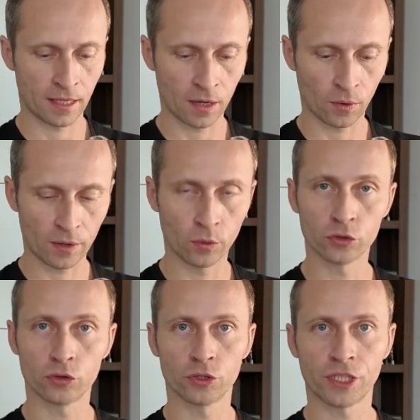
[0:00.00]
now I want
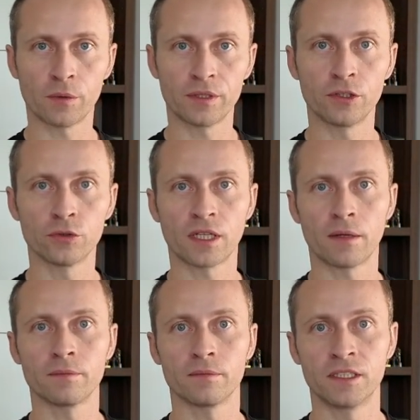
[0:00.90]
to share with you
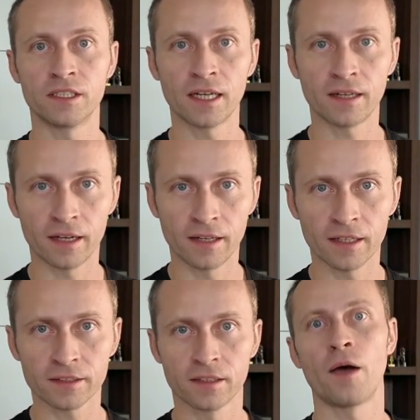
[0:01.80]
some design
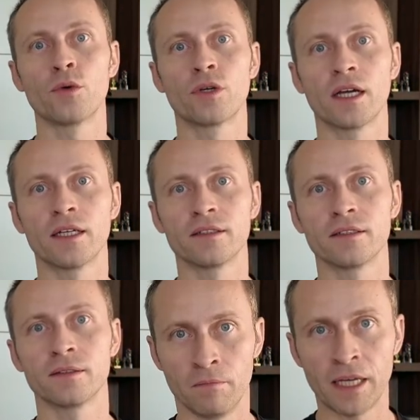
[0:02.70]
ideas, how you can
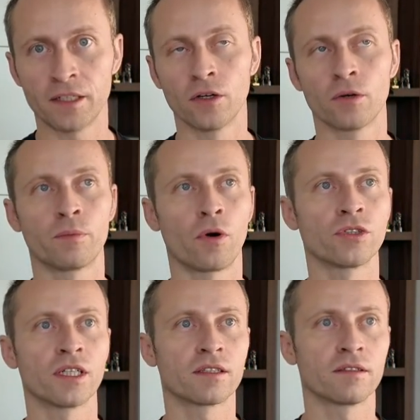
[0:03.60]
make your
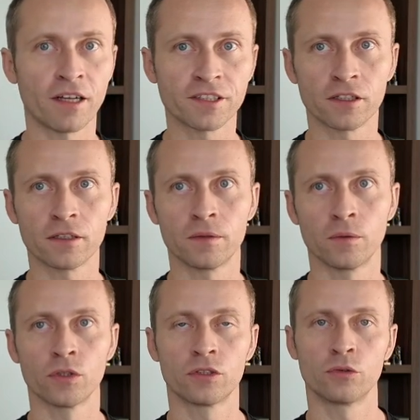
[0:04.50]
project faster,
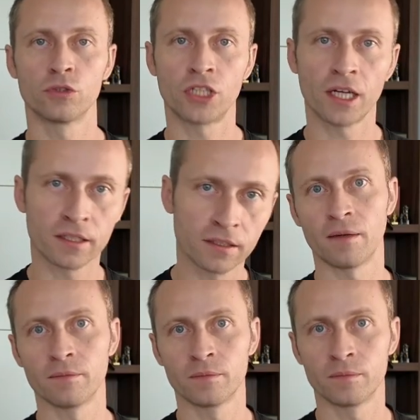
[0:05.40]
what to check,
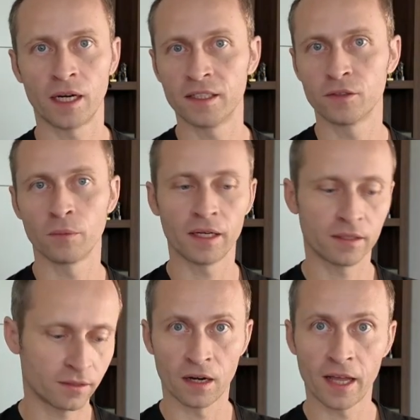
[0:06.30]
some ready-to-make
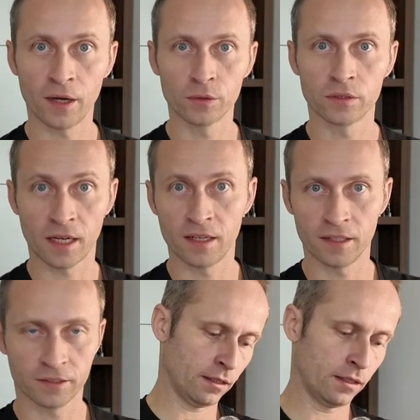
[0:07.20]
layout idea.
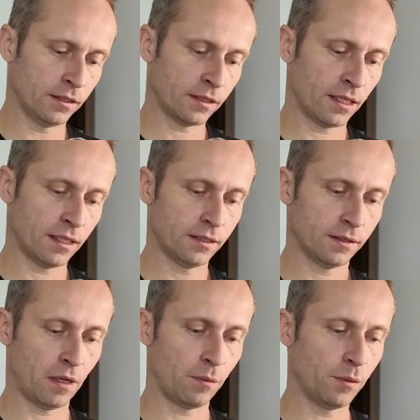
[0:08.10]
In this case,
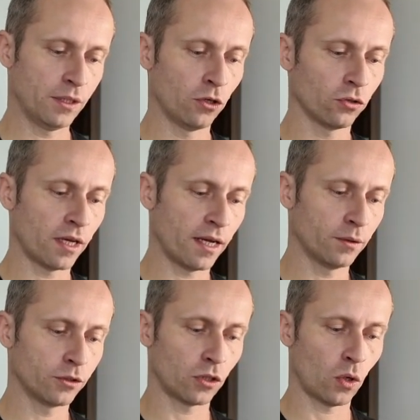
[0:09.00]
maybe we don't have
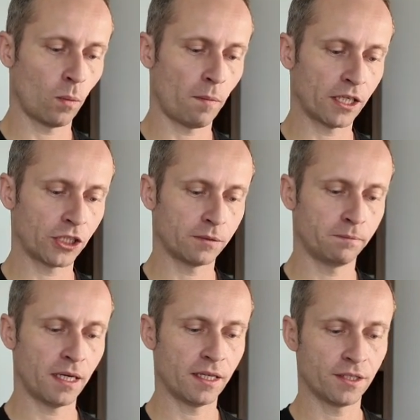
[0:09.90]
so much
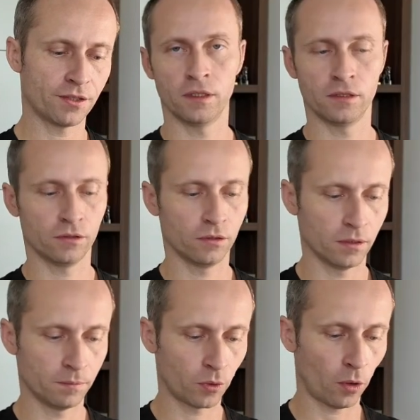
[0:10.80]
space into the
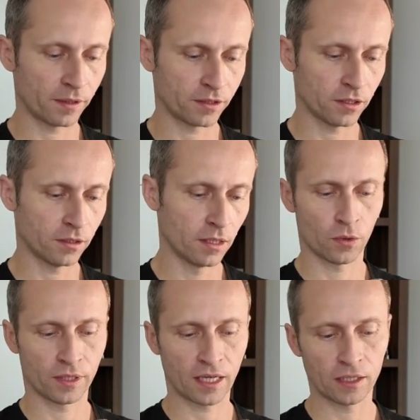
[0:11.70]
property, so
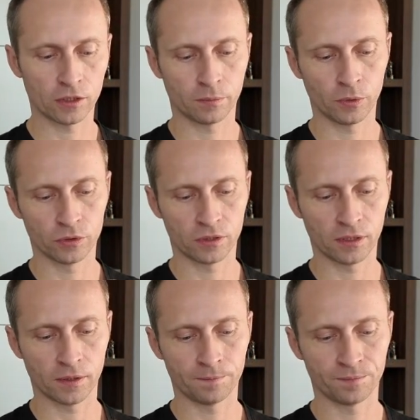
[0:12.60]
we cannot put
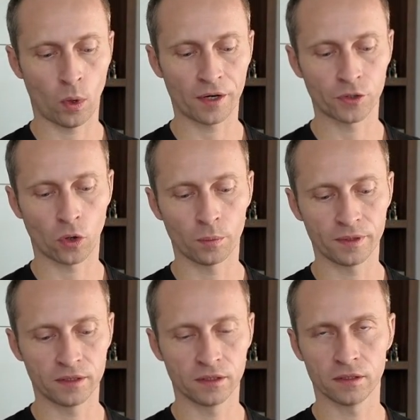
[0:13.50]
a wardrobe
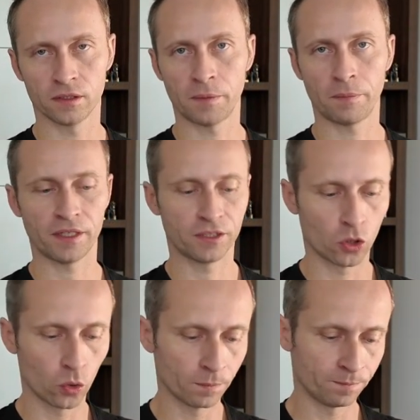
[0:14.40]
in the separate
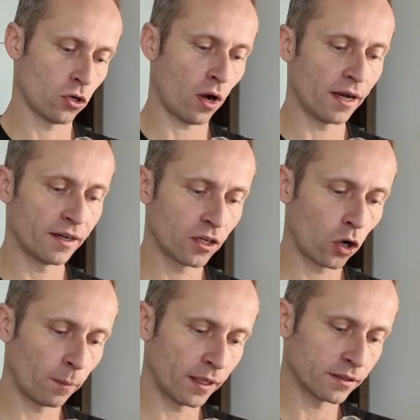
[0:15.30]
room. So I
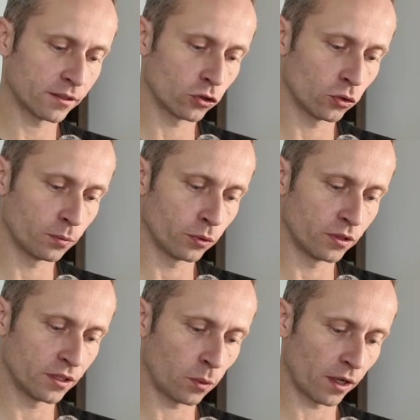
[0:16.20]
recommend to put
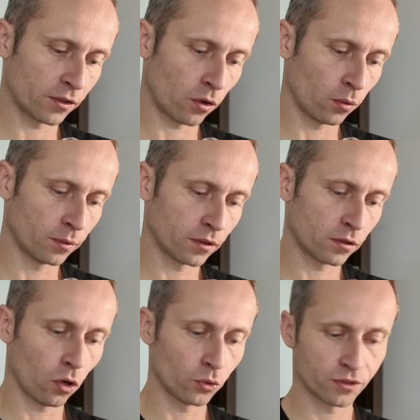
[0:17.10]
this wardrobe
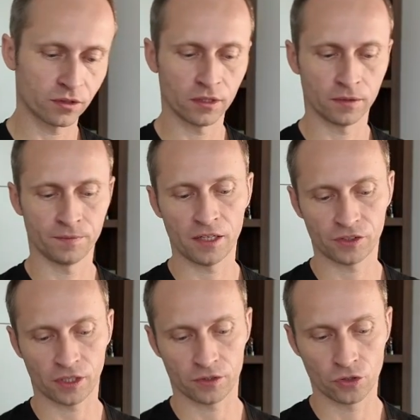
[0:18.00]
close to the
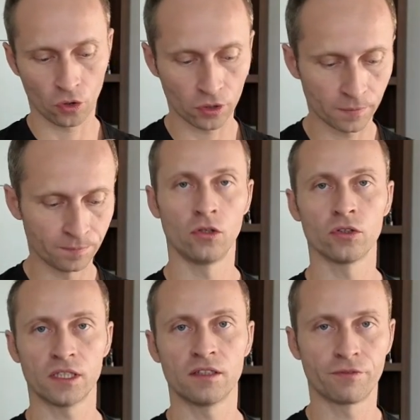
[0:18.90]
entrance door,
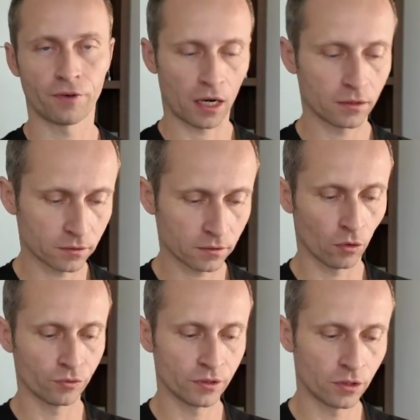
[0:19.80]
not in front
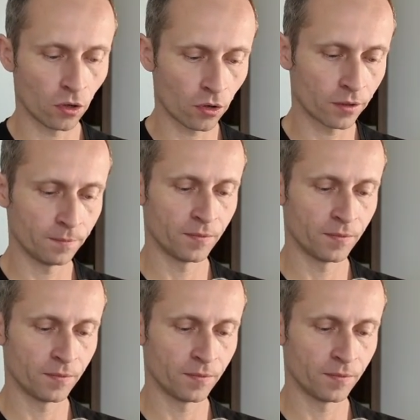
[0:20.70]
of the door,